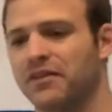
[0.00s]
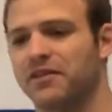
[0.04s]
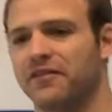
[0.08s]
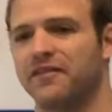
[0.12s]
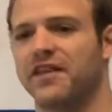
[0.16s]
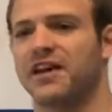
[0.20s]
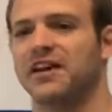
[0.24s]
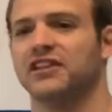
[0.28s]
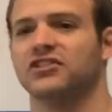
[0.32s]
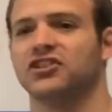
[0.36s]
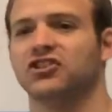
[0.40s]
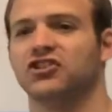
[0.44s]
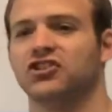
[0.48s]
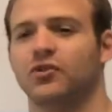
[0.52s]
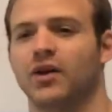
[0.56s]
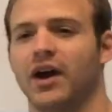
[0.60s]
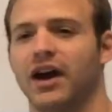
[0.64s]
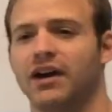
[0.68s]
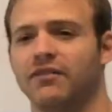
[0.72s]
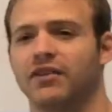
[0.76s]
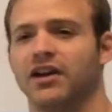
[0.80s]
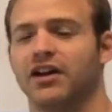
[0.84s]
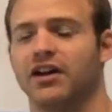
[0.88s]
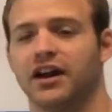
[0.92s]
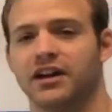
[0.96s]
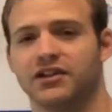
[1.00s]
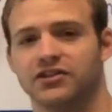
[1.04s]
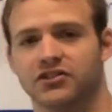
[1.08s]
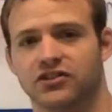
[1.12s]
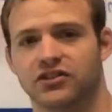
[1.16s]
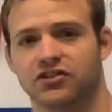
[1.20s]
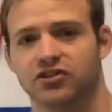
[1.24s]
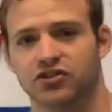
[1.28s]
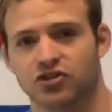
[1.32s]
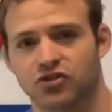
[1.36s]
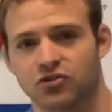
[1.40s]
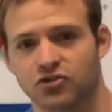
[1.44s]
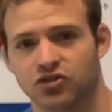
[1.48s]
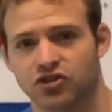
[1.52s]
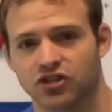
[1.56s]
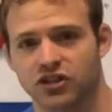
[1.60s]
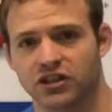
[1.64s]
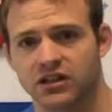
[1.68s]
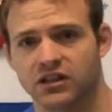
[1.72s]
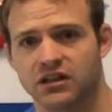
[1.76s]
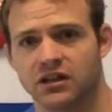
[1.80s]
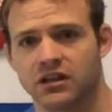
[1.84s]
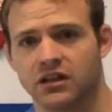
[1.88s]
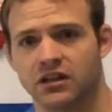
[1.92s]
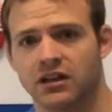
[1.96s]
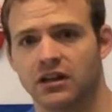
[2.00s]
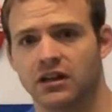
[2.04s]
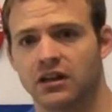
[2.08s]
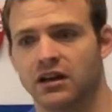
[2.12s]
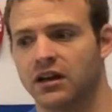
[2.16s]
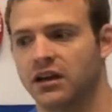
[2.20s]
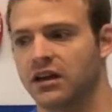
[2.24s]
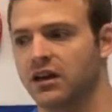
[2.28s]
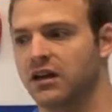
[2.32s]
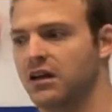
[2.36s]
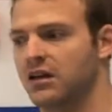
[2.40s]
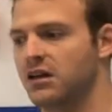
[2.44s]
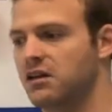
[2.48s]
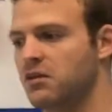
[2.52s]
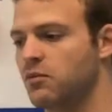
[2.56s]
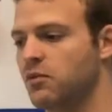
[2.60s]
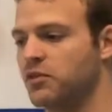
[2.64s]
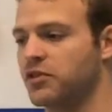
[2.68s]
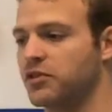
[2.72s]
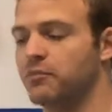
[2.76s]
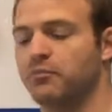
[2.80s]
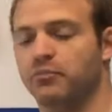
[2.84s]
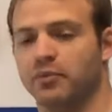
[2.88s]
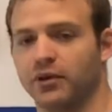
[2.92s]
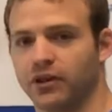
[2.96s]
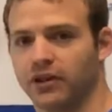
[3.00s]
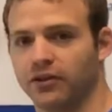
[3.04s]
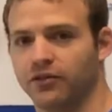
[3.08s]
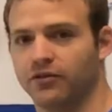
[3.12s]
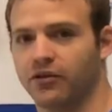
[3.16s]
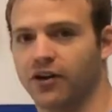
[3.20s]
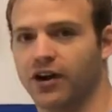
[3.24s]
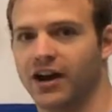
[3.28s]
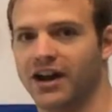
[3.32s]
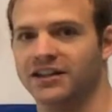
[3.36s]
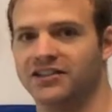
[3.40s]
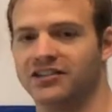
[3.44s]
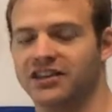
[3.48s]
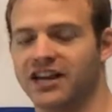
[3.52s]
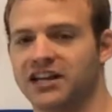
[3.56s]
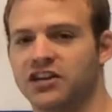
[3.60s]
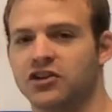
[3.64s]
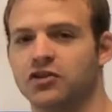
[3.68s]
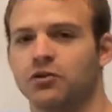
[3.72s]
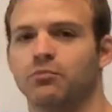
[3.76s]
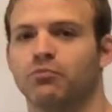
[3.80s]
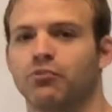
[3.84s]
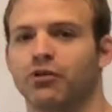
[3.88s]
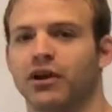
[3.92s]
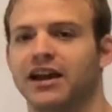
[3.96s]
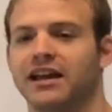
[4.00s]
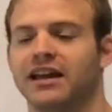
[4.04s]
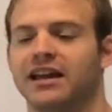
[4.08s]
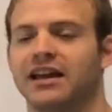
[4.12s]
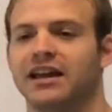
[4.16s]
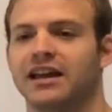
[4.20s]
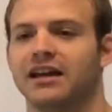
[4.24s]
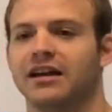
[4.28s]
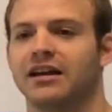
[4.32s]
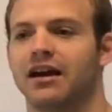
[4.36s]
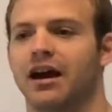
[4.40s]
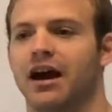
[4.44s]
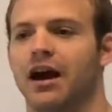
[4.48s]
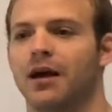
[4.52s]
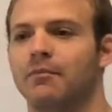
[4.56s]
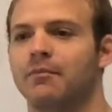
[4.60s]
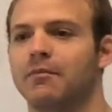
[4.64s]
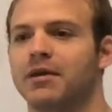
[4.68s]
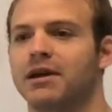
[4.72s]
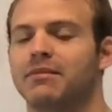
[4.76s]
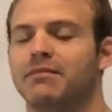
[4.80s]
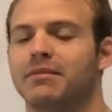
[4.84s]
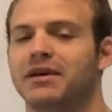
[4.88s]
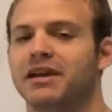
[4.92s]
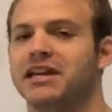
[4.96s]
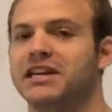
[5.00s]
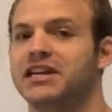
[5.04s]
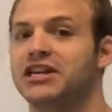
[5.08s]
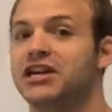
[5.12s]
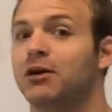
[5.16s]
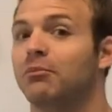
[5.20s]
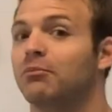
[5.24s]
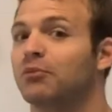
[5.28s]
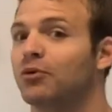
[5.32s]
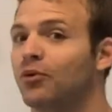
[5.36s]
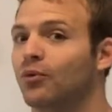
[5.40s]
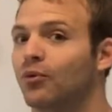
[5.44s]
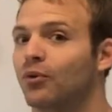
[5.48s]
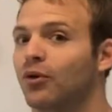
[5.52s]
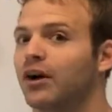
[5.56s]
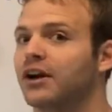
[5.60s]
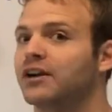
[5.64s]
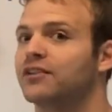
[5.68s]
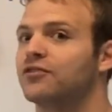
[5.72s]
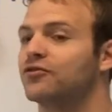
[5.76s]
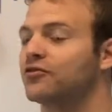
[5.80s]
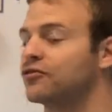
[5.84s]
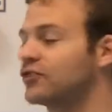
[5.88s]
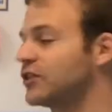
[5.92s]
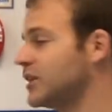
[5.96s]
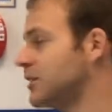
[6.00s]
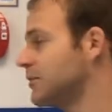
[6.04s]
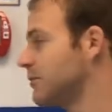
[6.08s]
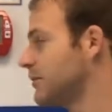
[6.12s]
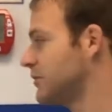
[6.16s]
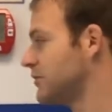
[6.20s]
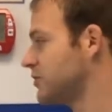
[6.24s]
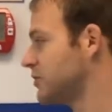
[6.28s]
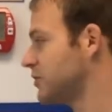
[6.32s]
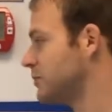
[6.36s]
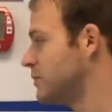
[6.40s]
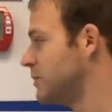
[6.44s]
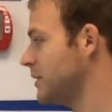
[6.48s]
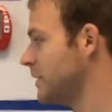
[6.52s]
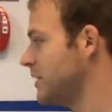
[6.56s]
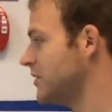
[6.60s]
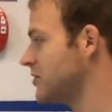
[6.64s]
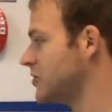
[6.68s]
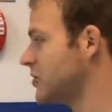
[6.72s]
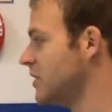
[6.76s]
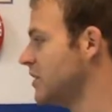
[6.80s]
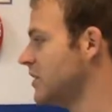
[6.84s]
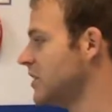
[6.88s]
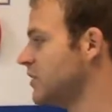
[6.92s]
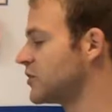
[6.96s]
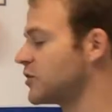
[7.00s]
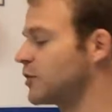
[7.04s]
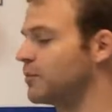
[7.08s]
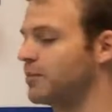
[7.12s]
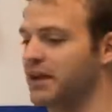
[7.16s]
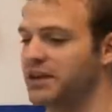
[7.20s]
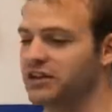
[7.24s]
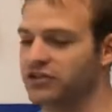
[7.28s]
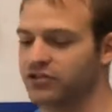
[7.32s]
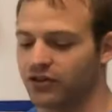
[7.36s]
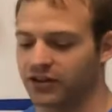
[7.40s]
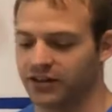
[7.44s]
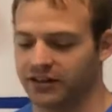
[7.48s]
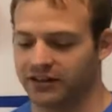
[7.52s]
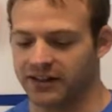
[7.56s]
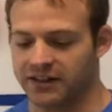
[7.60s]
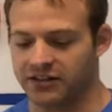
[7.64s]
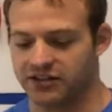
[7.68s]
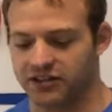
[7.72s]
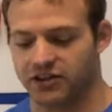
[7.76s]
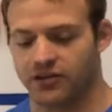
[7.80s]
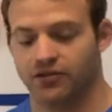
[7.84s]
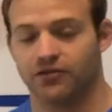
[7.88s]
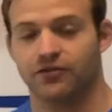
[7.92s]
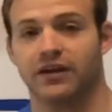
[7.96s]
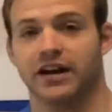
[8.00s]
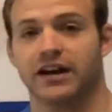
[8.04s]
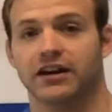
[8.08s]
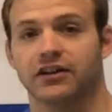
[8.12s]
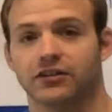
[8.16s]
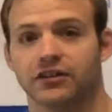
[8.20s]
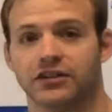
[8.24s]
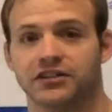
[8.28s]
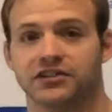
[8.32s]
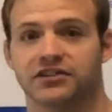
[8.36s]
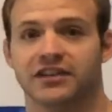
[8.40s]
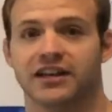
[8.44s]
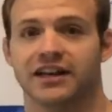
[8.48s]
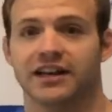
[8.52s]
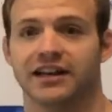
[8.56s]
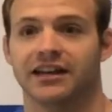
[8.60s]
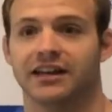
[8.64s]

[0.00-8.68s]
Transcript: in the face because you have a constitution with a Bill of Rights and you're breaking Amendment number 1, freedom of speech. So basically it leads to the Federalists